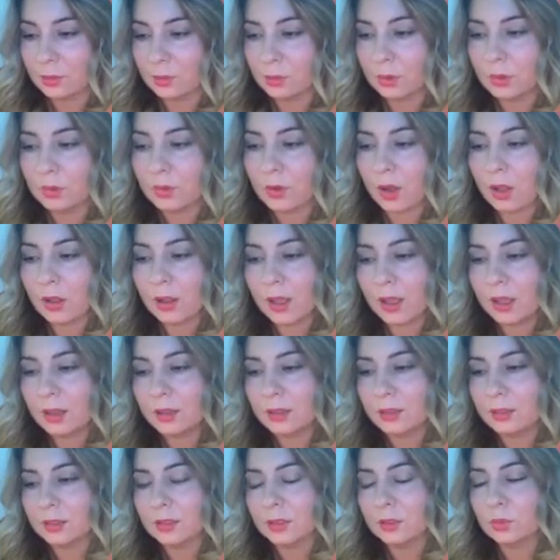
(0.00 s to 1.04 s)
We've all had
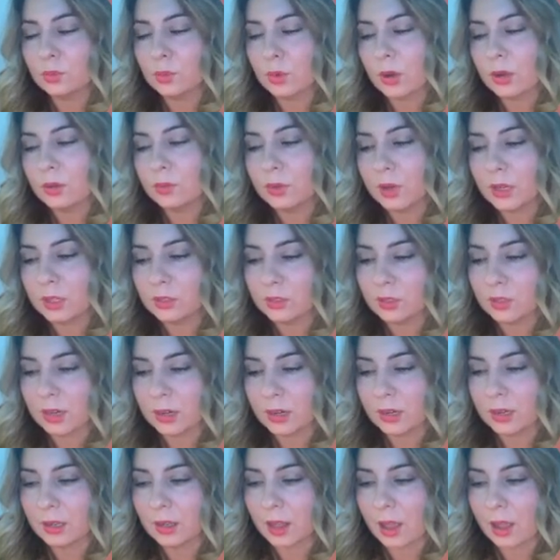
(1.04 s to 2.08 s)
at least one
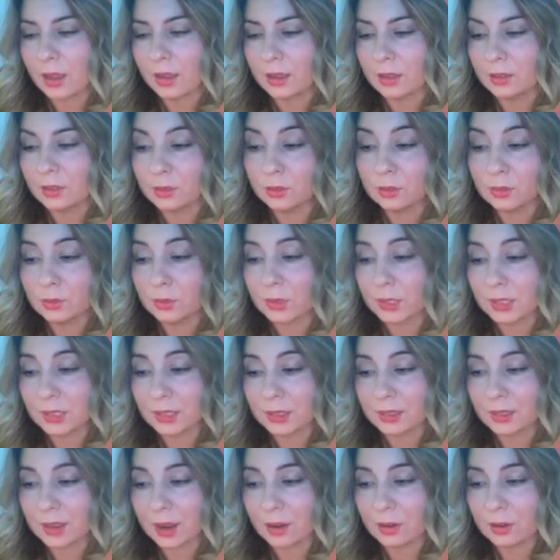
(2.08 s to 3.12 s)
veterinary client who's been
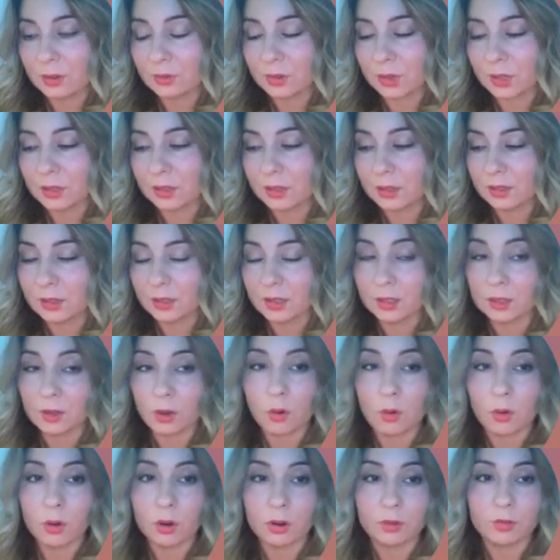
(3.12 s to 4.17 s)
kicked out of our clinic
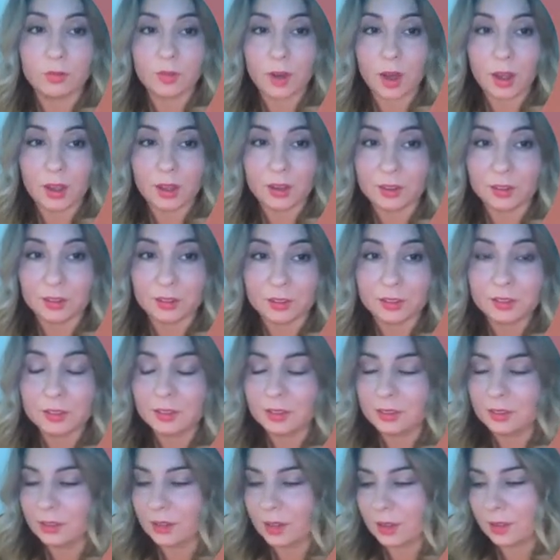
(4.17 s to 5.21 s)
or fired,
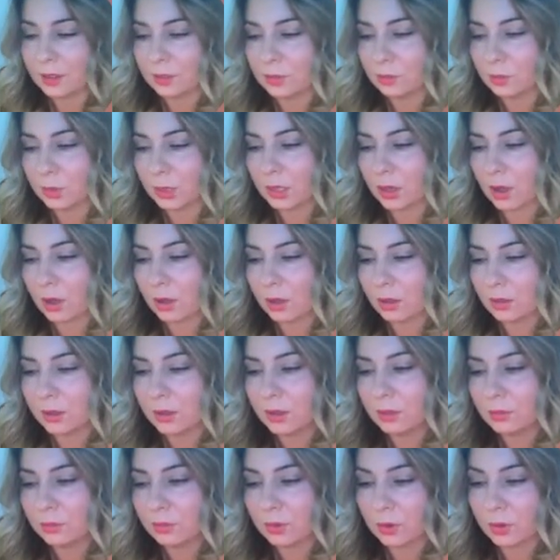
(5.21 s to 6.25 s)
as we call
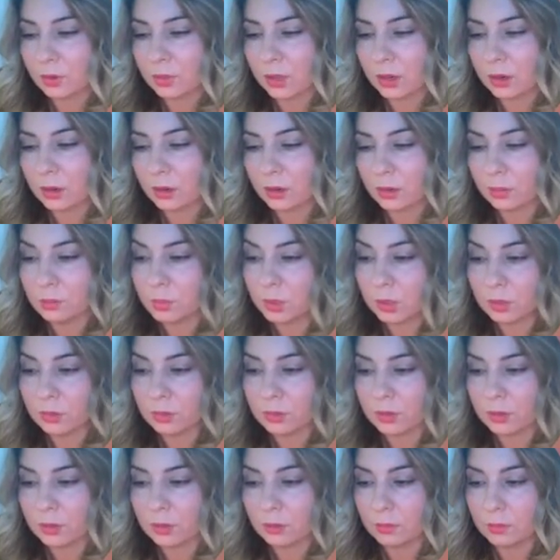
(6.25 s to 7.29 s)
it, for their
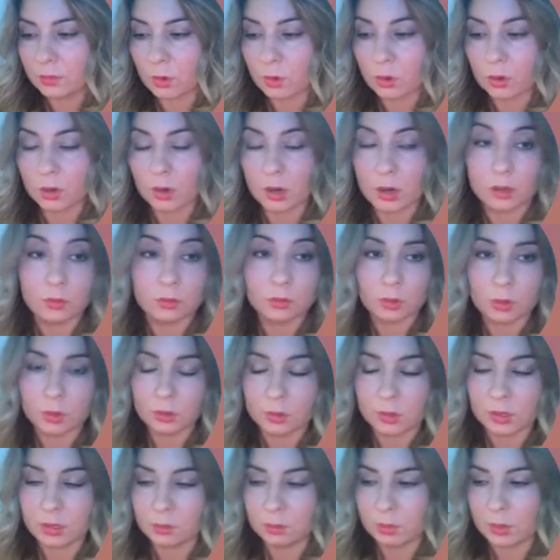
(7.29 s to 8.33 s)
abusive or
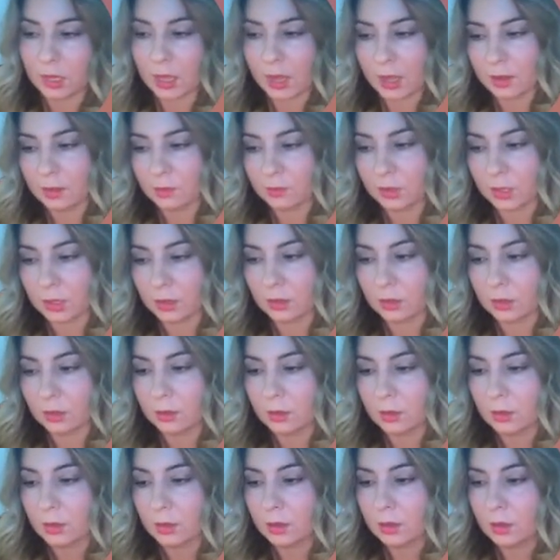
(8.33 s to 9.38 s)
unruly behavior,
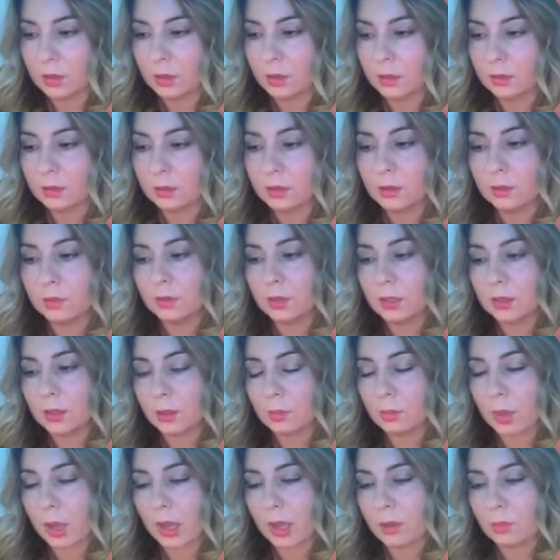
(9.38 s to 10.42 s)
leaving the
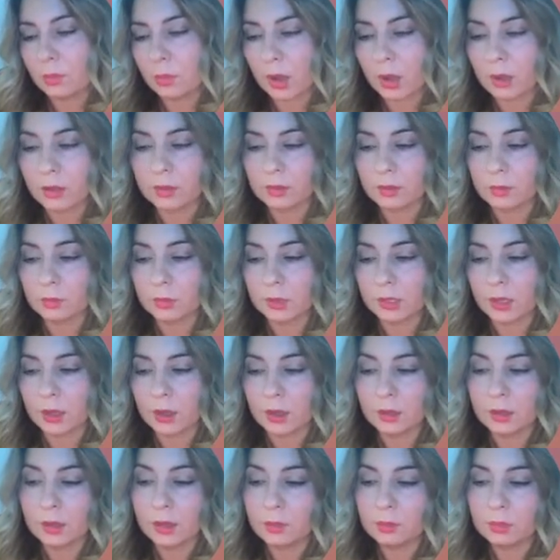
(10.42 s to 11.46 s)
pet possibly
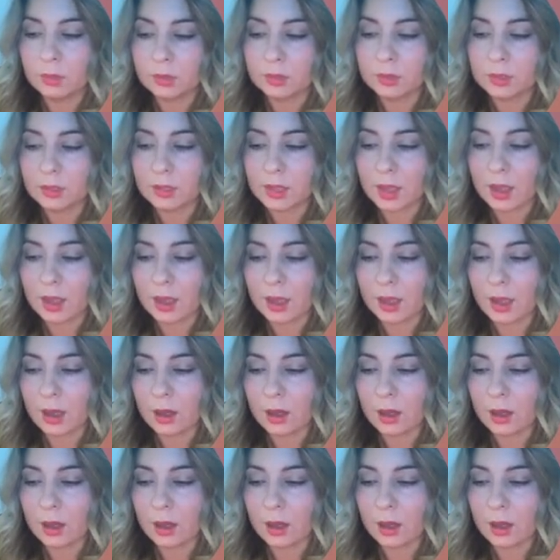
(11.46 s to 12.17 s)
unable to get